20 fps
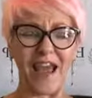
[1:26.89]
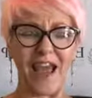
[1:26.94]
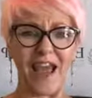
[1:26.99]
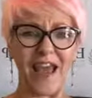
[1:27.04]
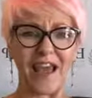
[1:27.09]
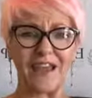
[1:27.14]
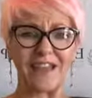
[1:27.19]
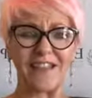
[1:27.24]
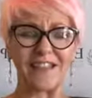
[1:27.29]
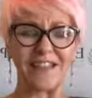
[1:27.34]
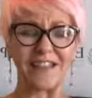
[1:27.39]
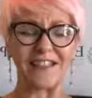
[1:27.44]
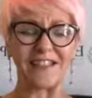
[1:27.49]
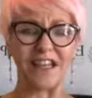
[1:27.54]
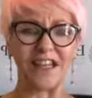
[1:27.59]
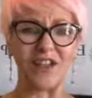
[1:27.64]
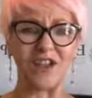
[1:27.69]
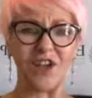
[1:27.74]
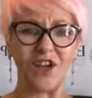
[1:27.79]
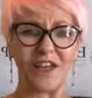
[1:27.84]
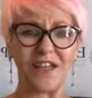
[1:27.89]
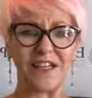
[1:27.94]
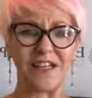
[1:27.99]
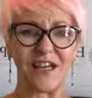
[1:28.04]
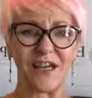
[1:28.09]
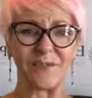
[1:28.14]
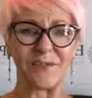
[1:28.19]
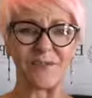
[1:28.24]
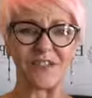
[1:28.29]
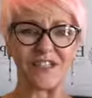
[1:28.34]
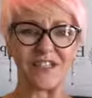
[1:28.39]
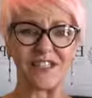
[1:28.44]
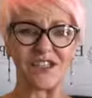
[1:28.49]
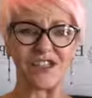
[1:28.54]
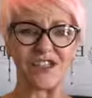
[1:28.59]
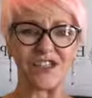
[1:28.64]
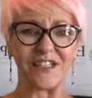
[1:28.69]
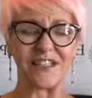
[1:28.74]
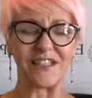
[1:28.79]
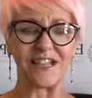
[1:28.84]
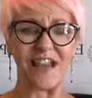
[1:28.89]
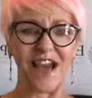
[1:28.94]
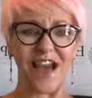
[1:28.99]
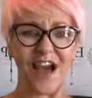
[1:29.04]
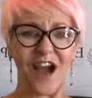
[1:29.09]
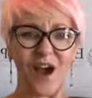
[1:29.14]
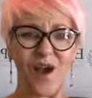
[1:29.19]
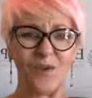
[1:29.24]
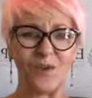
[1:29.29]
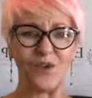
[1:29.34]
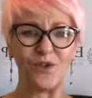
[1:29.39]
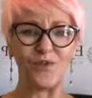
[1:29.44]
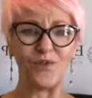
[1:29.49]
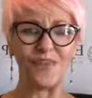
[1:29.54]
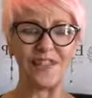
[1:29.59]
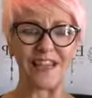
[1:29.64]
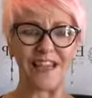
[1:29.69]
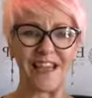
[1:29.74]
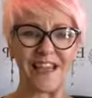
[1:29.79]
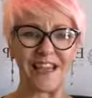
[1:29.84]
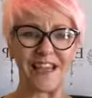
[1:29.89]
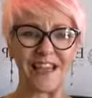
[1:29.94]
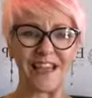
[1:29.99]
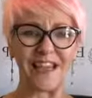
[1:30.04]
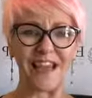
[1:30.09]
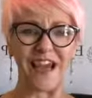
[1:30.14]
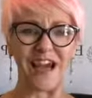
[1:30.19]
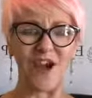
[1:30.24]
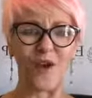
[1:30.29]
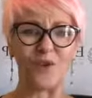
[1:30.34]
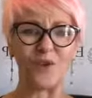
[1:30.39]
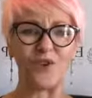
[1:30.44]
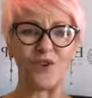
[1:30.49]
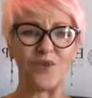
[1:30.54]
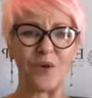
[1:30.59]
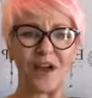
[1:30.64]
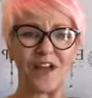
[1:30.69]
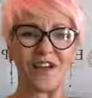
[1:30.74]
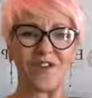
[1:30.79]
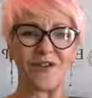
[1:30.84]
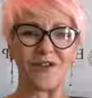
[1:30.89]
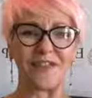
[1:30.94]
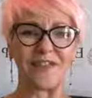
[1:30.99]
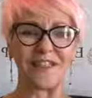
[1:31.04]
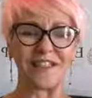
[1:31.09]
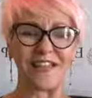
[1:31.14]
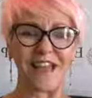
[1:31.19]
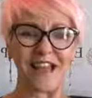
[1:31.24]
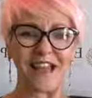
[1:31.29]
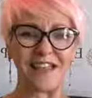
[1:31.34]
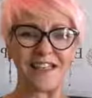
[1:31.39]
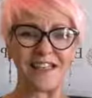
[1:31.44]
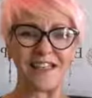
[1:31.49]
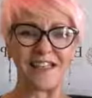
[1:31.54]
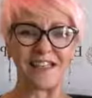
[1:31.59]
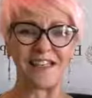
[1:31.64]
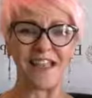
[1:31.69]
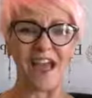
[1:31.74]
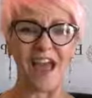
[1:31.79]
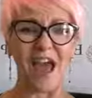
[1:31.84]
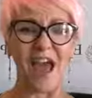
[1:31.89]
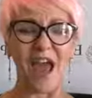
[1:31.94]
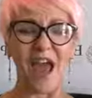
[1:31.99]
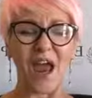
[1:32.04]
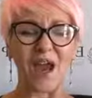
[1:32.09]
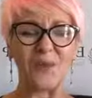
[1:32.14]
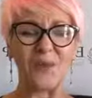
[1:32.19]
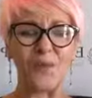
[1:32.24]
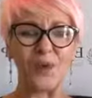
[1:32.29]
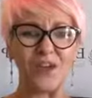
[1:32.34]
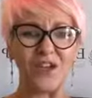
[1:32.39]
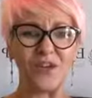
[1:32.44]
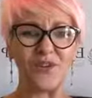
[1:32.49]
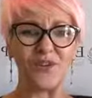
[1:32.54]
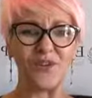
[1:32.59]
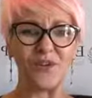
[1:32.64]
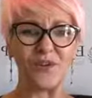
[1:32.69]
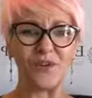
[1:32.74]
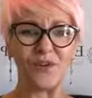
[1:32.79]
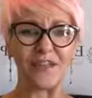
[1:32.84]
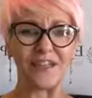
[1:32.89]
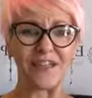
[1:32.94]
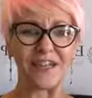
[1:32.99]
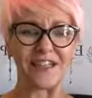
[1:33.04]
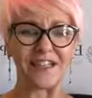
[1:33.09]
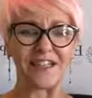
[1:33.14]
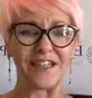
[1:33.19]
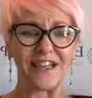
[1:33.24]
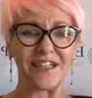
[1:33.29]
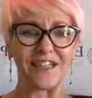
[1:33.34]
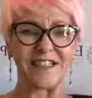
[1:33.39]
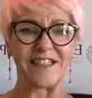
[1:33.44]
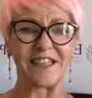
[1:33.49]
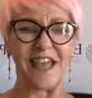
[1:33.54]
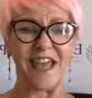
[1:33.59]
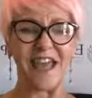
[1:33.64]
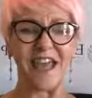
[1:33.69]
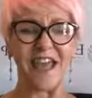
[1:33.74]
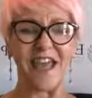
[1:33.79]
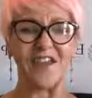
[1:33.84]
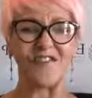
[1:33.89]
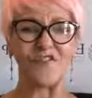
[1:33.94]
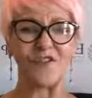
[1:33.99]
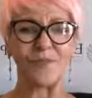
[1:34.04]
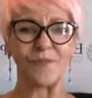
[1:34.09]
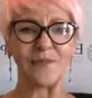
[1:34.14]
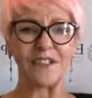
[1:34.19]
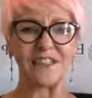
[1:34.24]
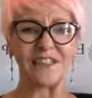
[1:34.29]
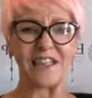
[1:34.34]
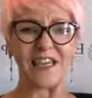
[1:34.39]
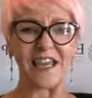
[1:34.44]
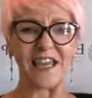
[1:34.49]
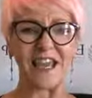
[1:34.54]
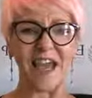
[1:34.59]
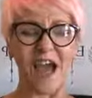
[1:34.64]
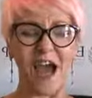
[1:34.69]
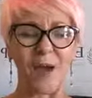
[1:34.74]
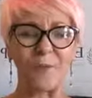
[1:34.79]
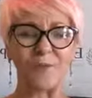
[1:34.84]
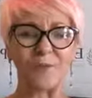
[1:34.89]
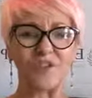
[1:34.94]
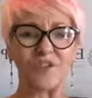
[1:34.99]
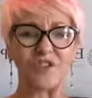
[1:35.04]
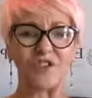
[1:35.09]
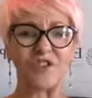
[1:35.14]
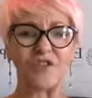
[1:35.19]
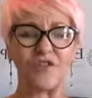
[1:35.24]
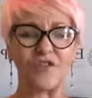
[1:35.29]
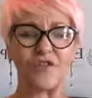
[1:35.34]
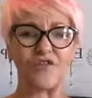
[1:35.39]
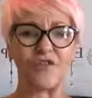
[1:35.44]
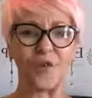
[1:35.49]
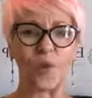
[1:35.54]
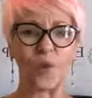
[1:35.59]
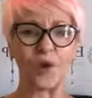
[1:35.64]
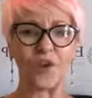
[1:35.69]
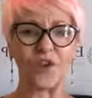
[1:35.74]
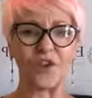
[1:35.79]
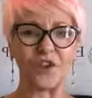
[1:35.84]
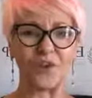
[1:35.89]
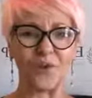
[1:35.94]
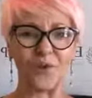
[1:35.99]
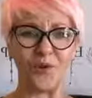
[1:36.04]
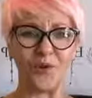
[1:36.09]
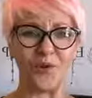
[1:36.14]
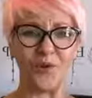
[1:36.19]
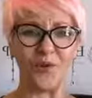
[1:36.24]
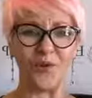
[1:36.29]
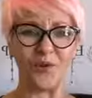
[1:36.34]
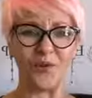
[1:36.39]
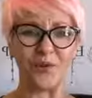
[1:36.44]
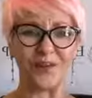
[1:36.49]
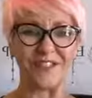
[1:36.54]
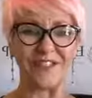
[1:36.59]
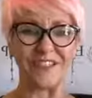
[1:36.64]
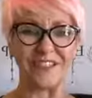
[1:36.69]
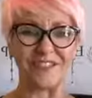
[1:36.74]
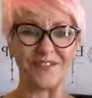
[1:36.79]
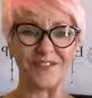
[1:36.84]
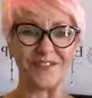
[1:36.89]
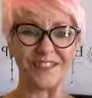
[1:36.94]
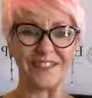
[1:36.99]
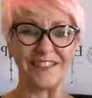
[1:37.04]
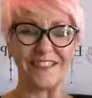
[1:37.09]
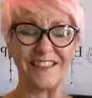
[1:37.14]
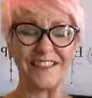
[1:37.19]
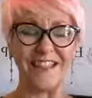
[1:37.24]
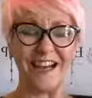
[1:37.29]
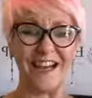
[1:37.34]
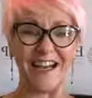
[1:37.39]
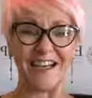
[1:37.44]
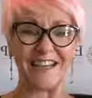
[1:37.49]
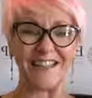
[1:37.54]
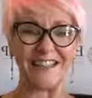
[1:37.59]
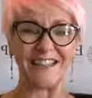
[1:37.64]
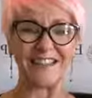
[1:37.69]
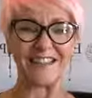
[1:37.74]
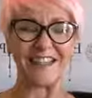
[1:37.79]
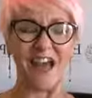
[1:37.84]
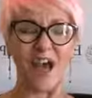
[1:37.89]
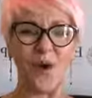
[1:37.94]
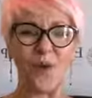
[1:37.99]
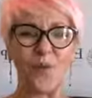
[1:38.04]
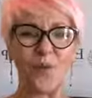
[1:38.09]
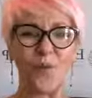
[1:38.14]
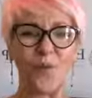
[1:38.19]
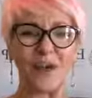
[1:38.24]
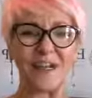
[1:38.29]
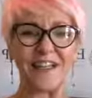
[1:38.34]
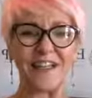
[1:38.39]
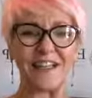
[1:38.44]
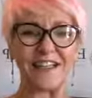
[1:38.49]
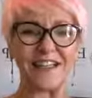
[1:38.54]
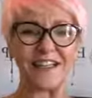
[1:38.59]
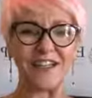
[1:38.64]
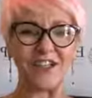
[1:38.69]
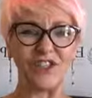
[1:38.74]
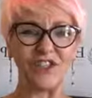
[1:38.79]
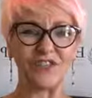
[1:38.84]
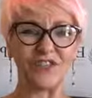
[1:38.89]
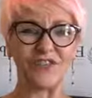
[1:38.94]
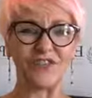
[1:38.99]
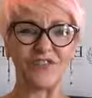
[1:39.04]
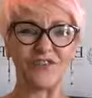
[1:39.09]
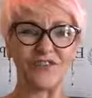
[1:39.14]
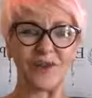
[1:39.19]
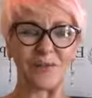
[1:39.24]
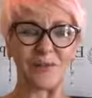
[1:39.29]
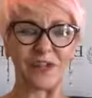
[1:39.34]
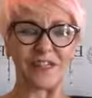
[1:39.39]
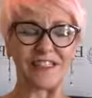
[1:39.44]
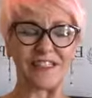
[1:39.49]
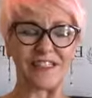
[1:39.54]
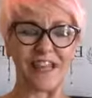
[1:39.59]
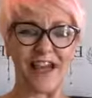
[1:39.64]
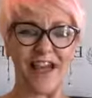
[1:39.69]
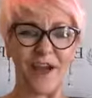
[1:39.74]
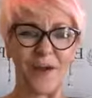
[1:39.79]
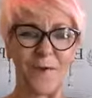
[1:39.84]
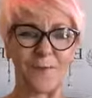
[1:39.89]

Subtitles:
And it's a lot of times it's just how you take it, how you understand it, and what you do with it. Because if a mistake happens for you, which it really does, what can you learn from it?